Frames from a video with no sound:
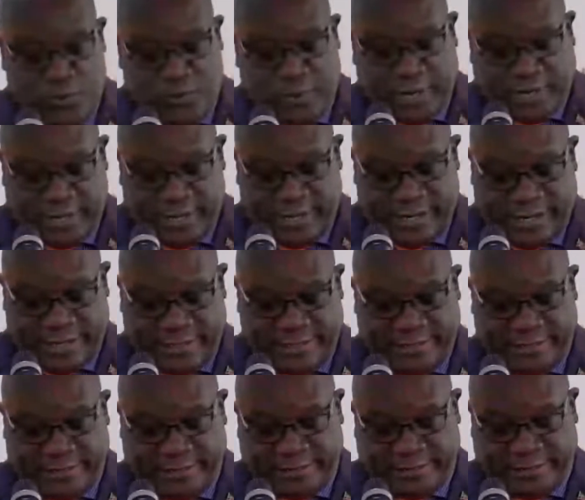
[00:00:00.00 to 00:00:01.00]

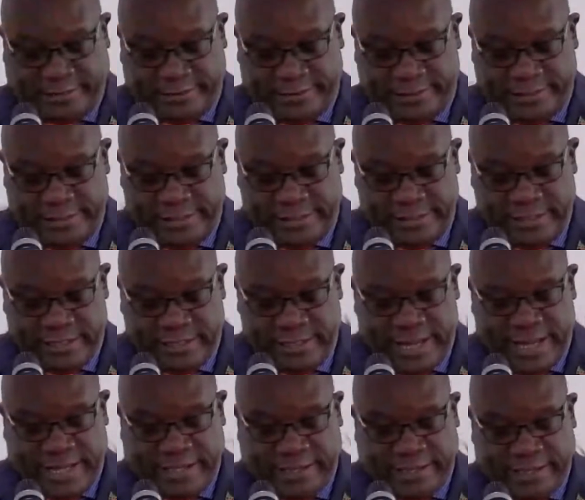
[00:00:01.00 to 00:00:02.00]
recognize
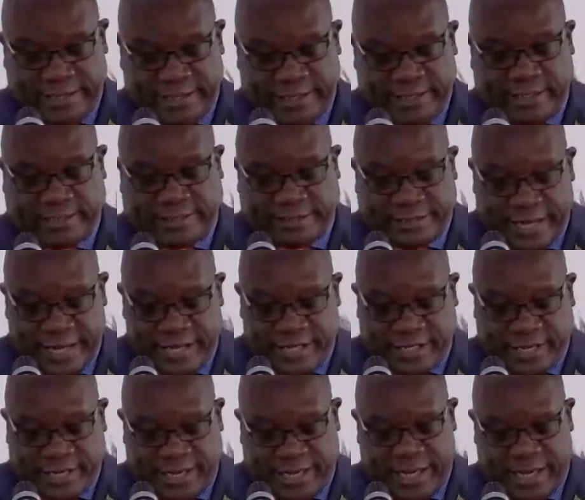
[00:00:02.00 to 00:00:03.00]
that the
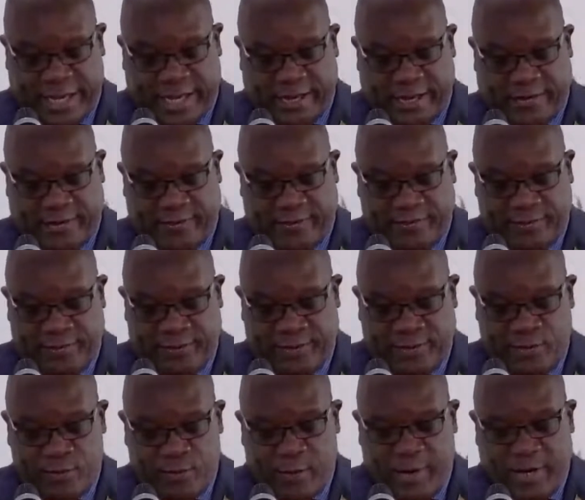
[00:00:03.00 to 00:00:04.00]
center here
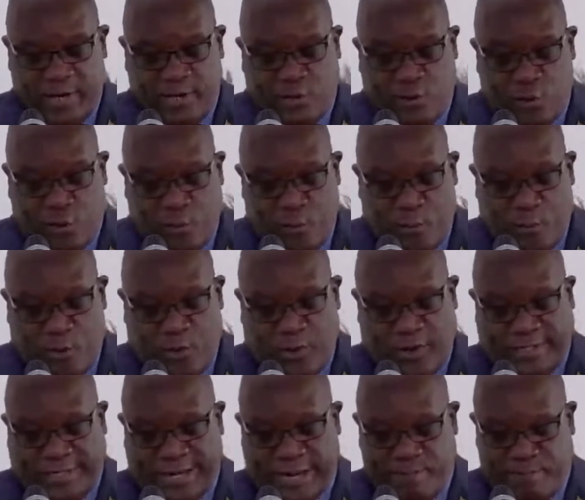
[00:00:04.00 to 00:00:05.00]
will do more
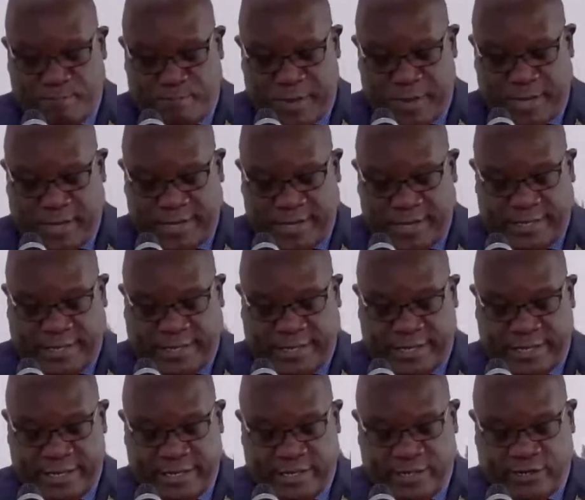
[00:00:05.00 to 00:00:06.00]
than build
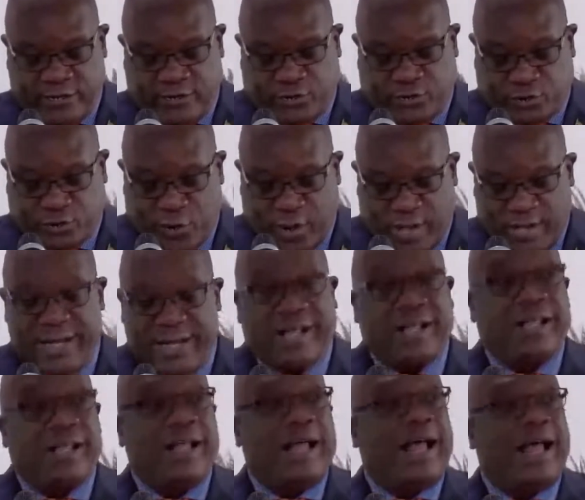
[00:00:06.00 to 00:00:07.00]

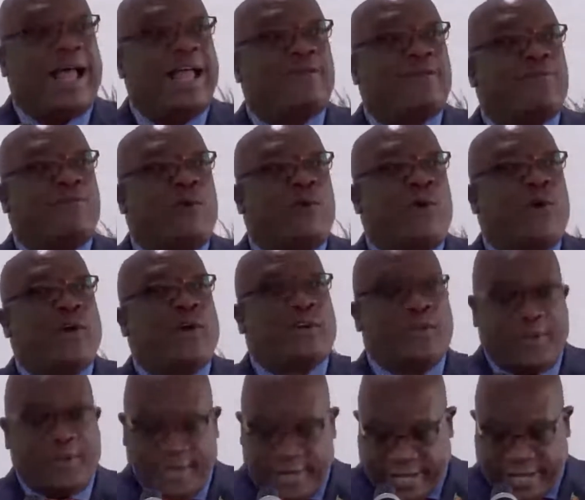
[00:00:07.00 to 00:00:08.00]
stronger and more
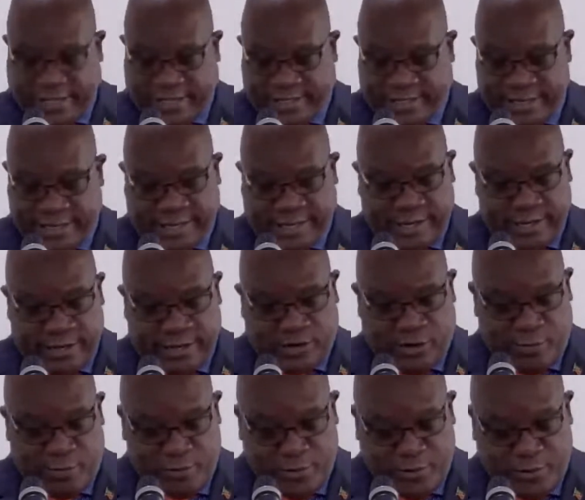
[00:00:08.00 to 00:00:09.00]
connected
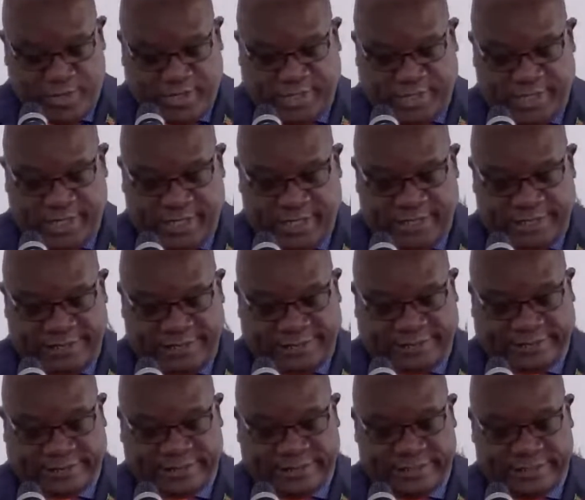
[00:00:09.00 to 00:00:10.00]

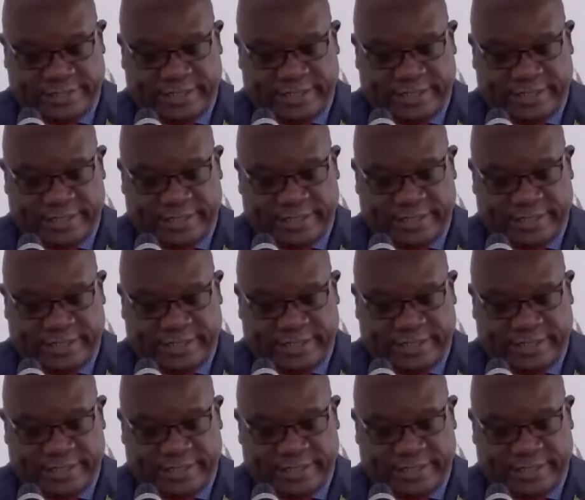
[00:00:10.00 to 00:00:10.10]
communities.